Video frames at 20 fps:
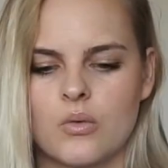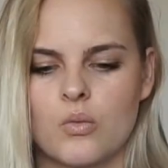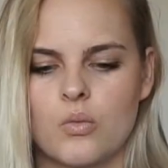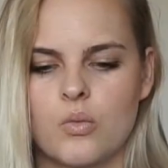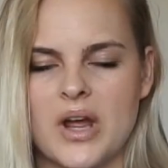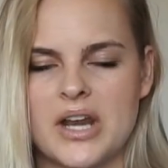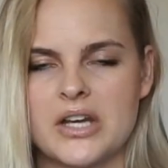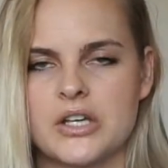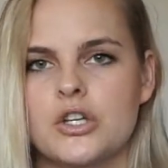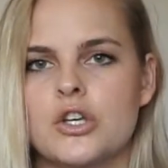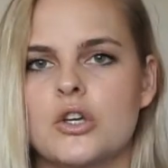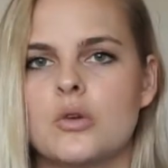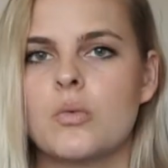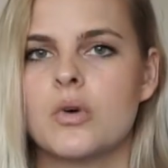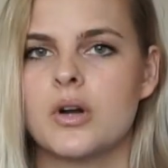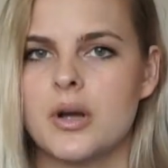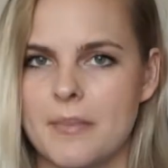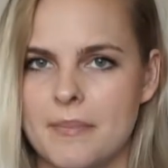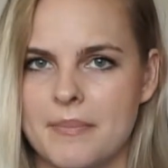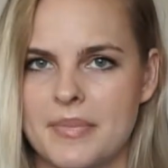When you
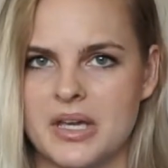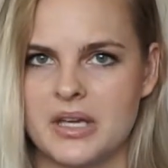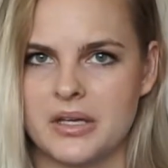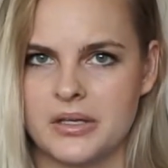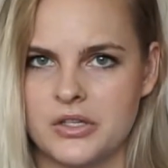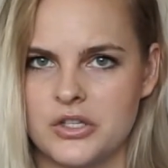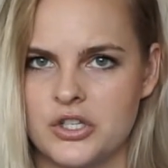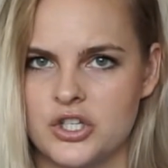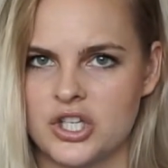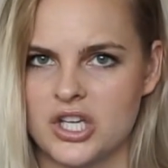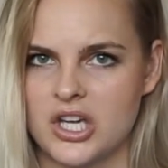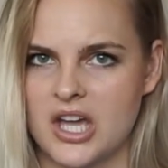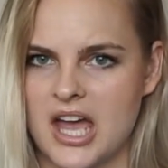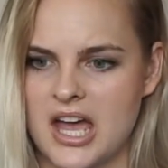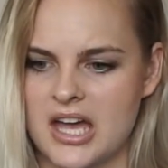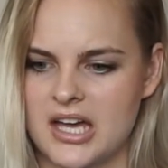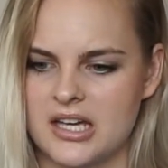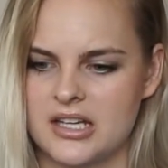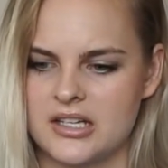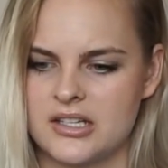want to binge
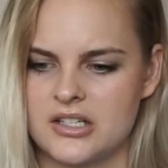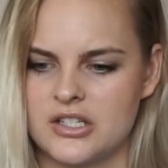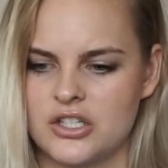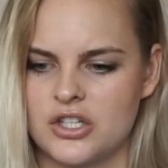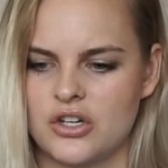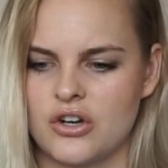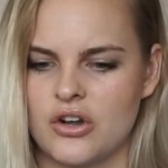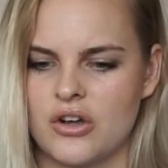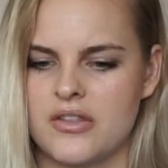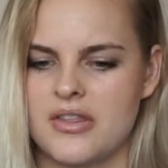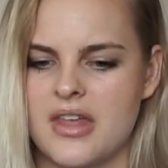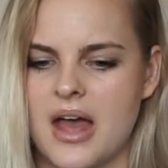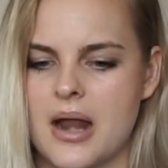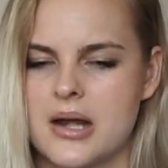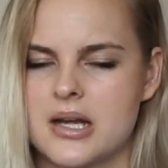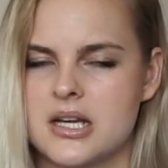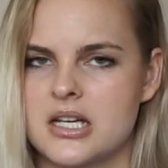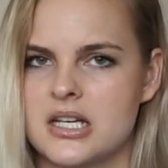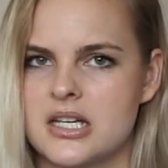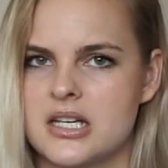and you know
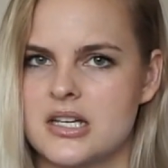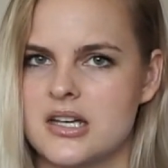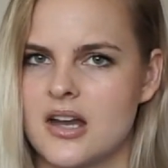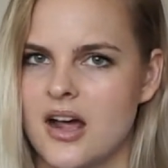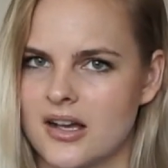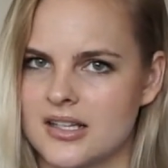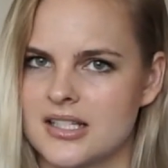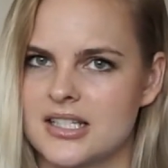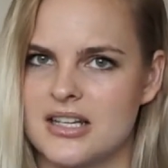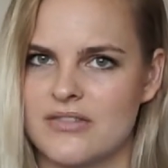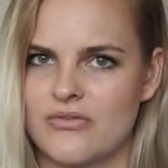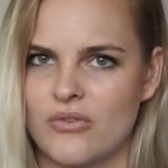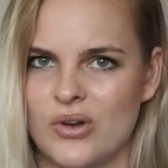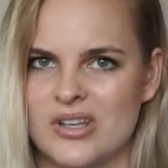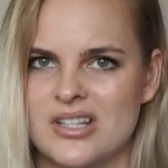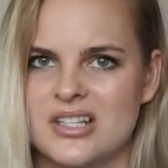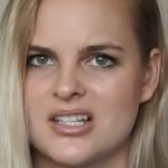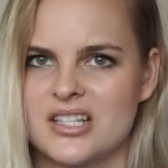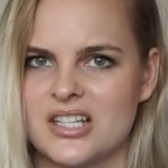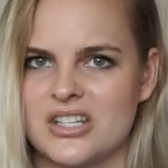that nasty
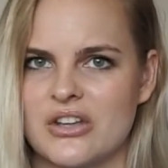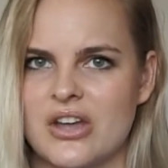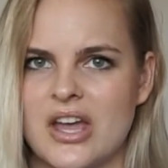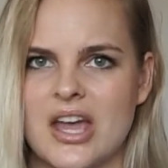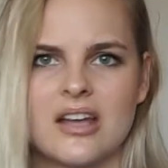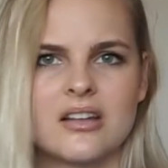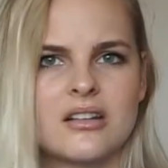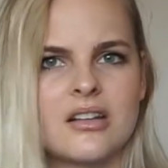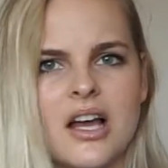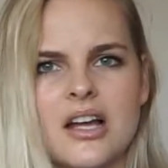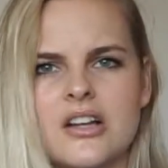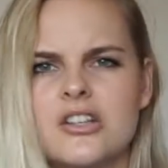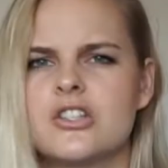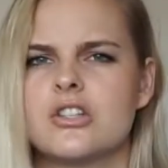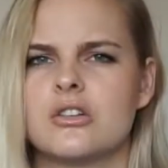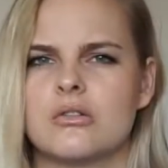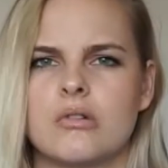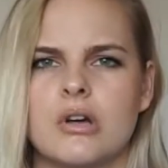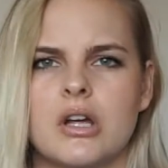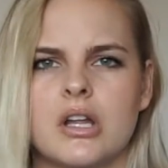voices in your head like
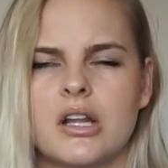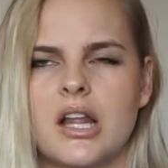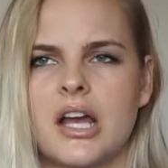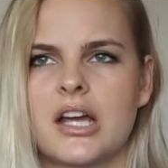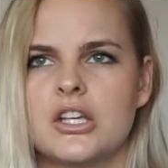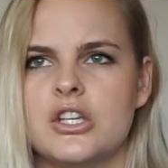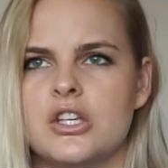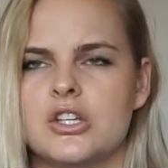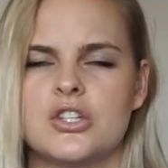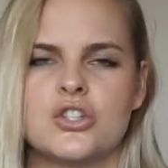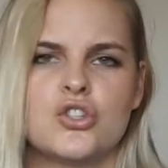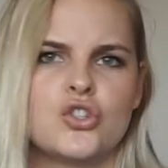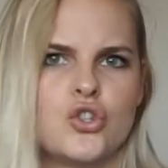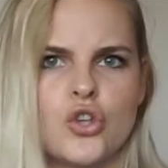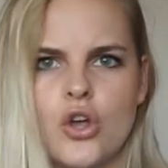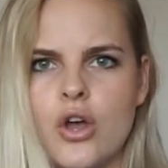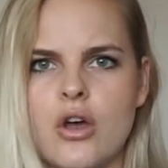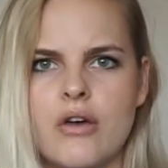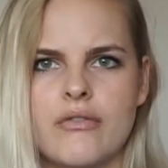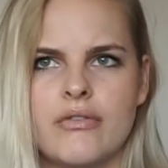do it, like you
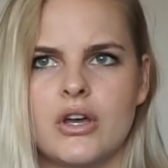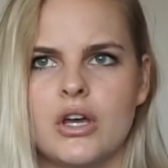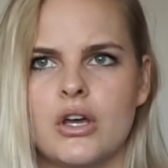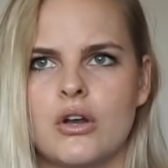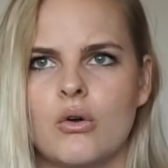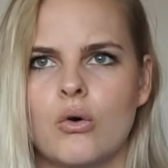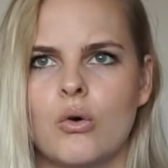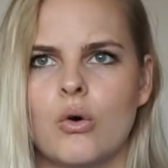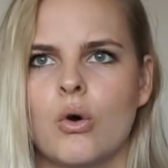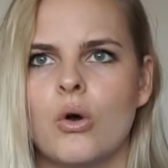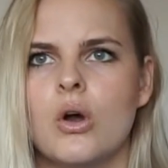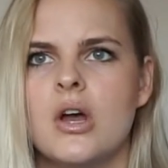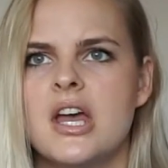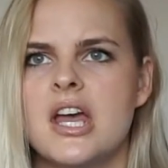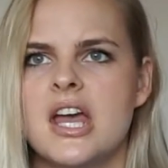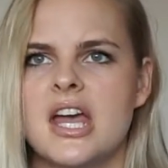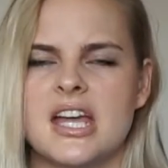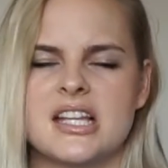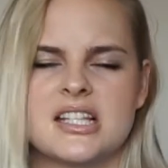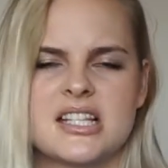deserve it, or
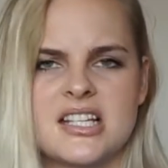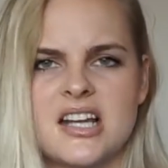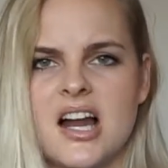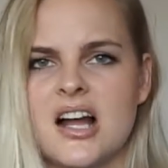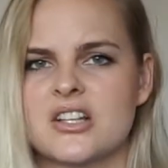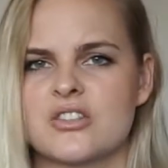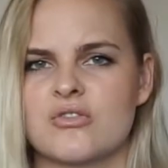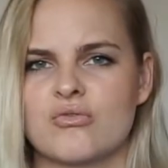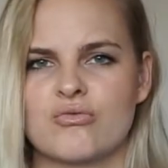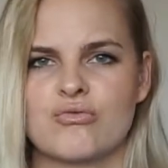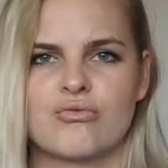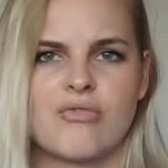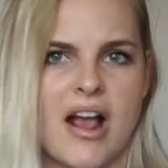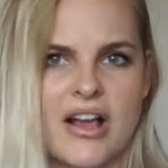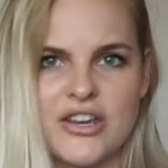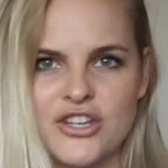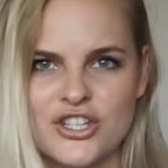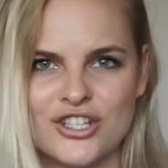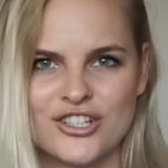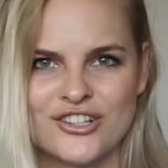it starts
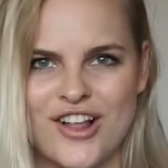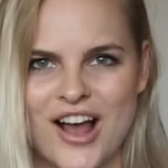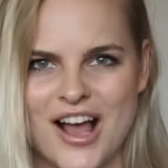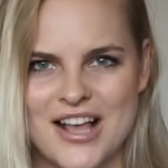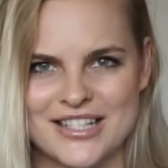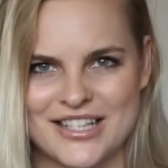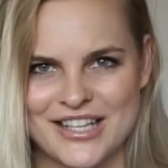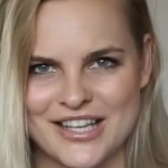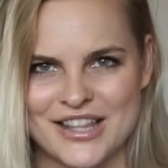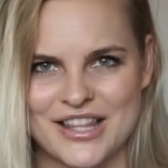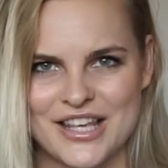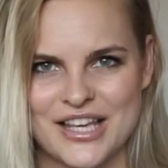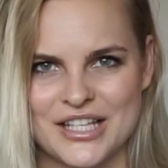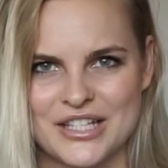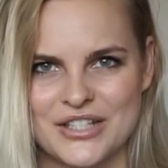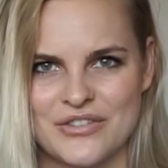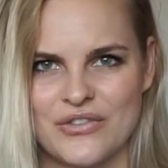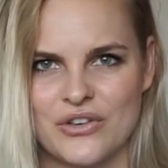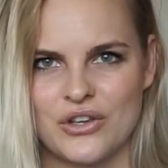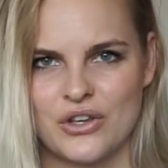rationalizing
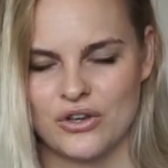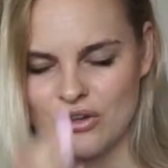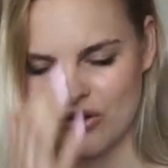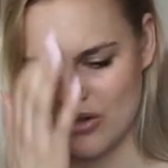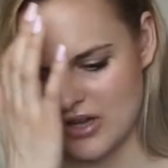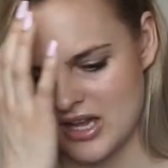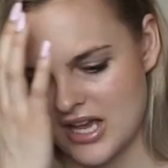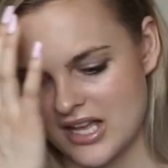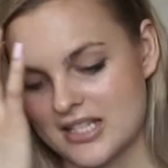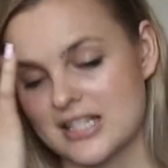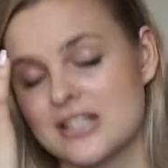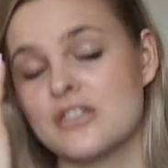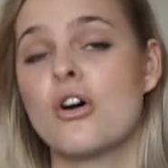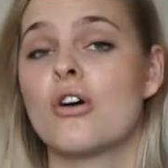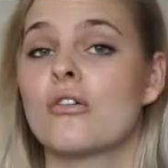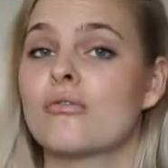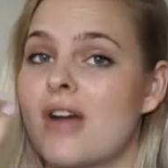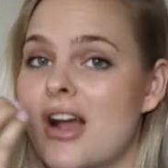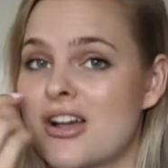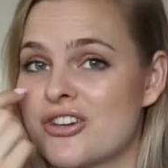things for you, it's
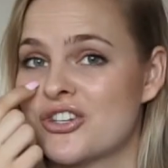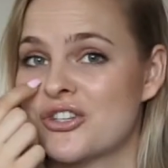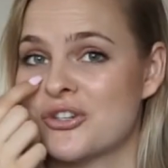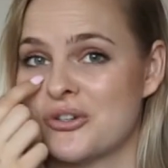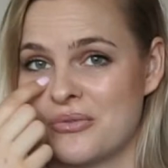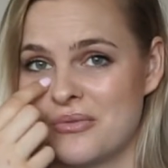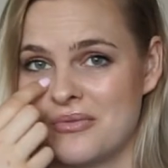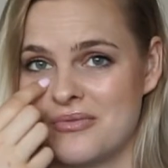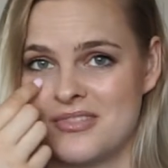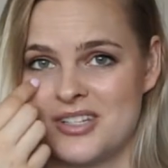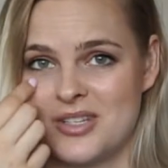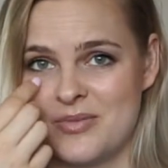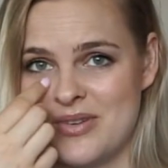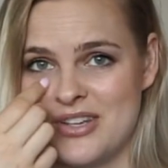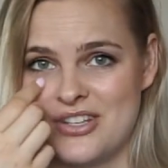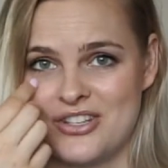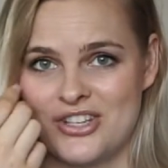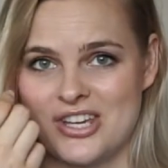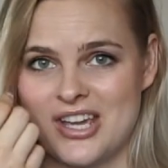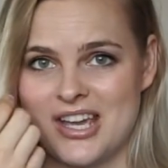not rational to
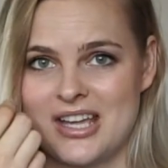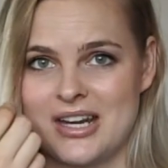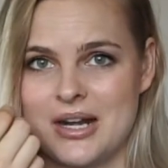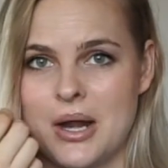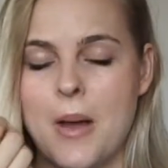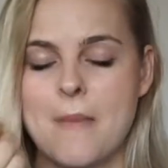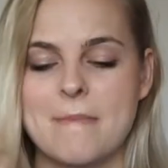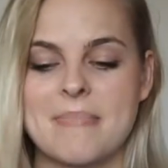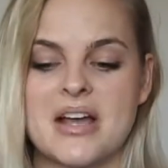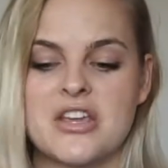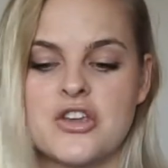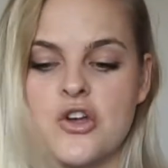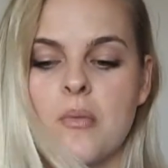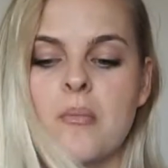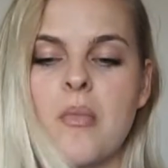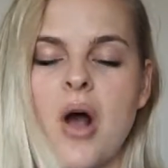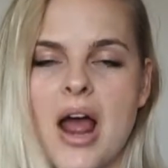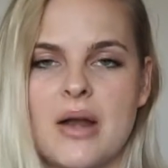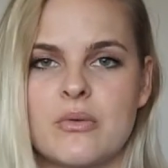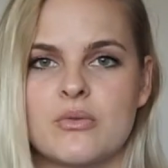binge eat, but your
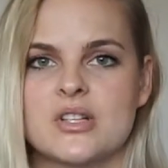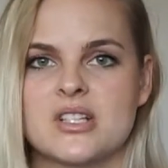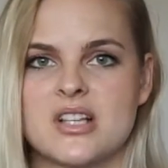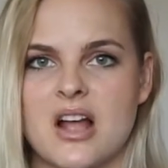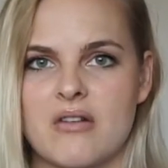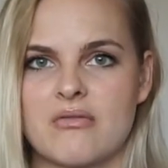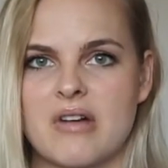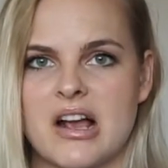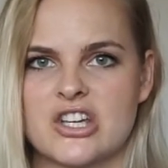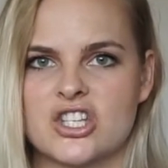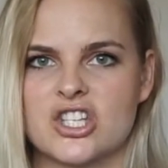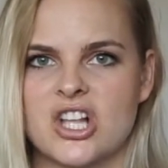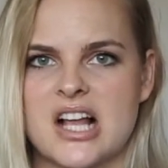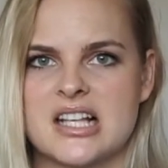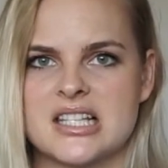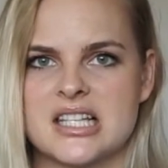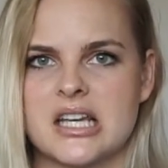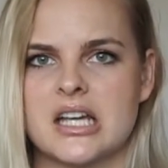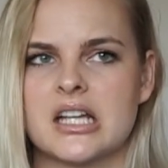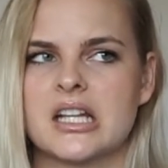mind will start
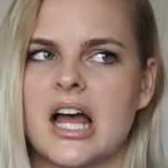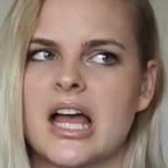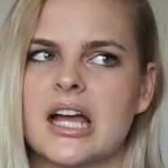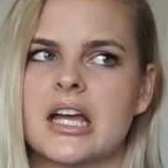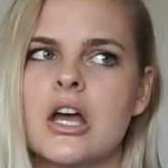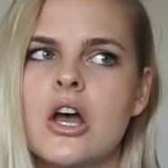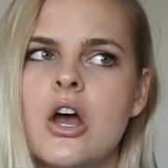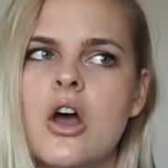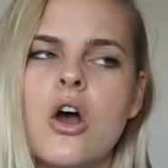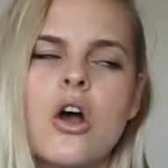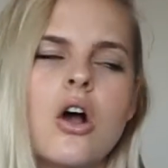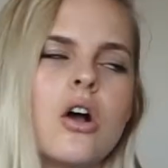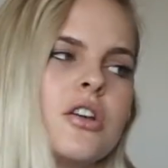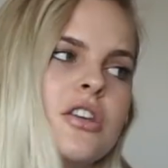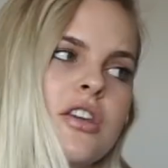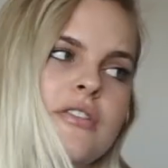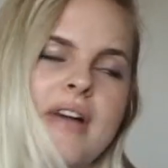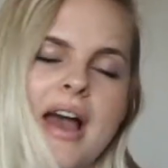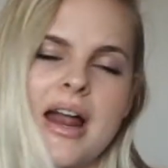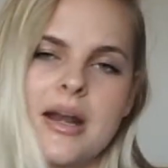rationalizing it like,
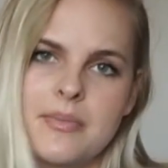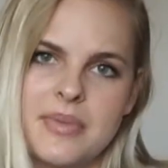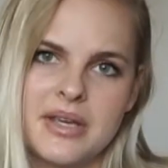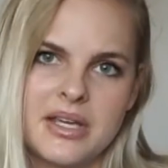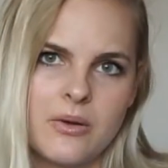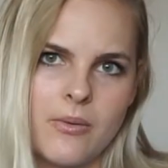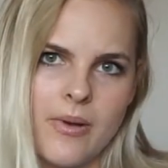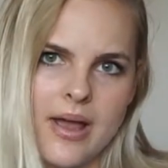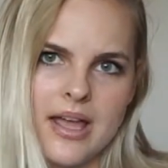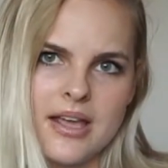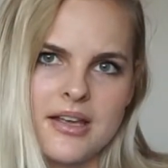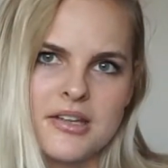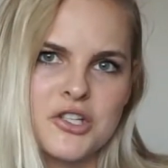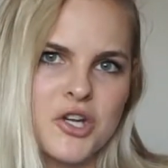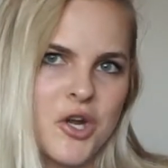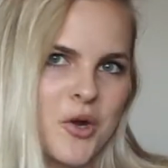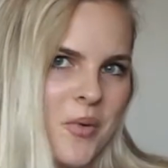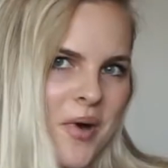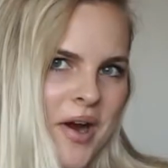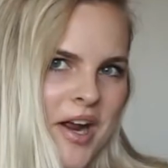you've had a big week,
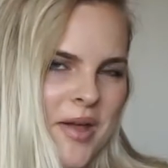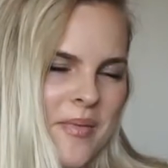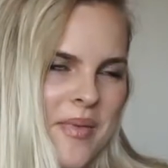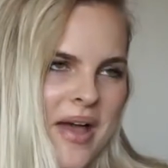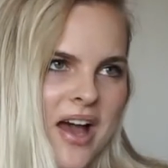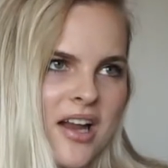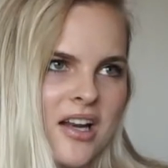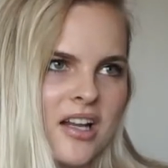don't worry about